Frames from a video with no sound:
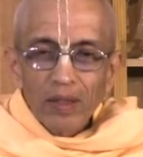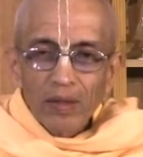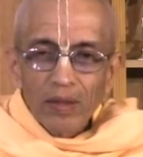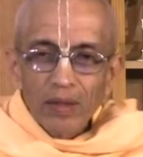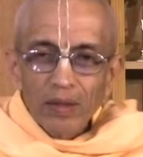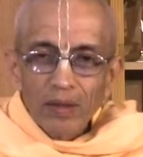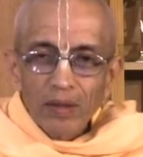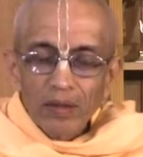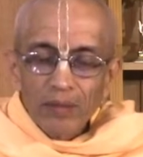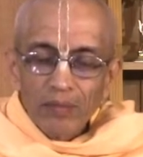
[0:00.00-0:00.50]

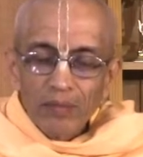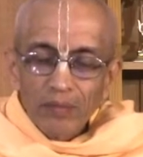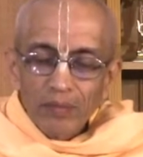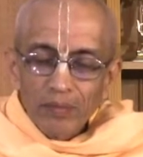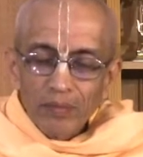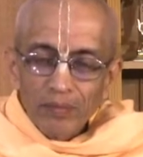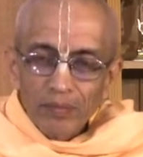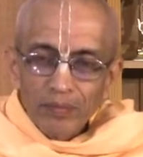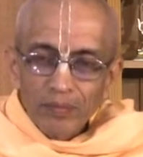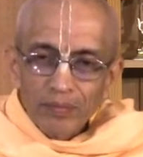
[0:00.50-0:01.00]
uh,
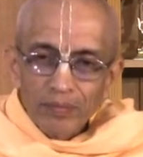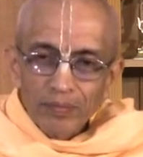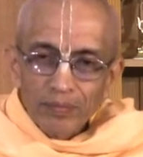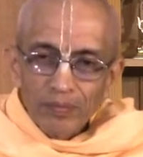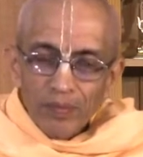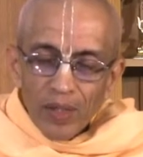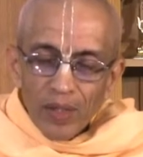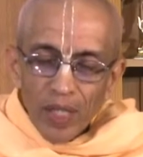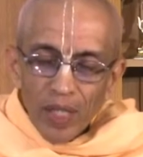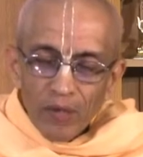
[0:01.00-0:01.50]

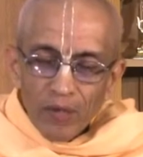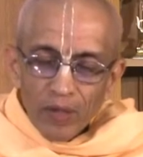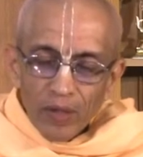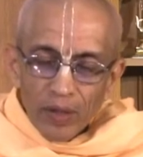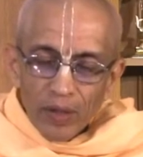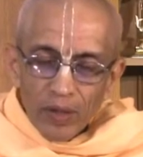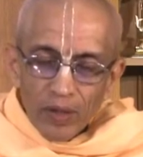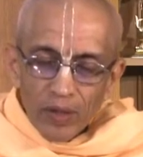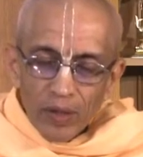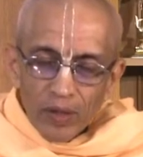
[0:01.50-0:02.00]

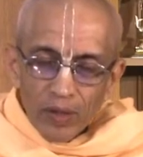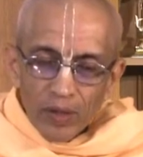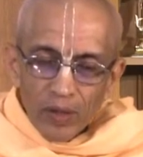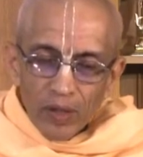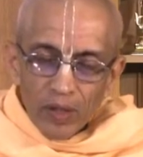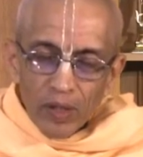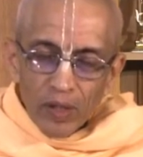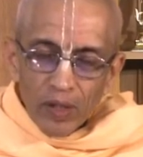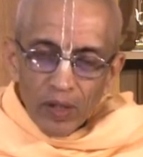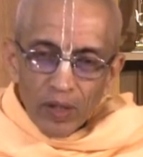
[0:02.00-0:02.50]
our
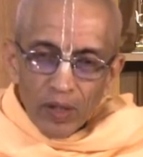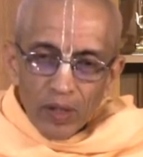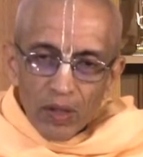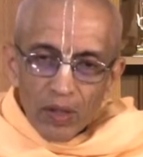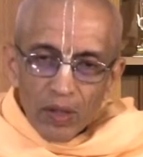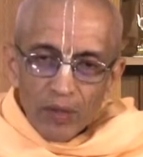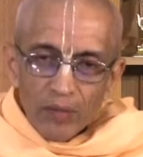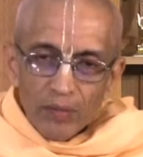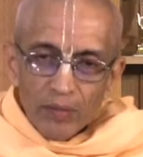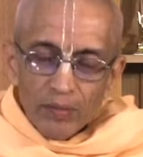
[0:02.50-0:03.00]

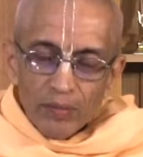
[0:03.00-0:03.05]
uh,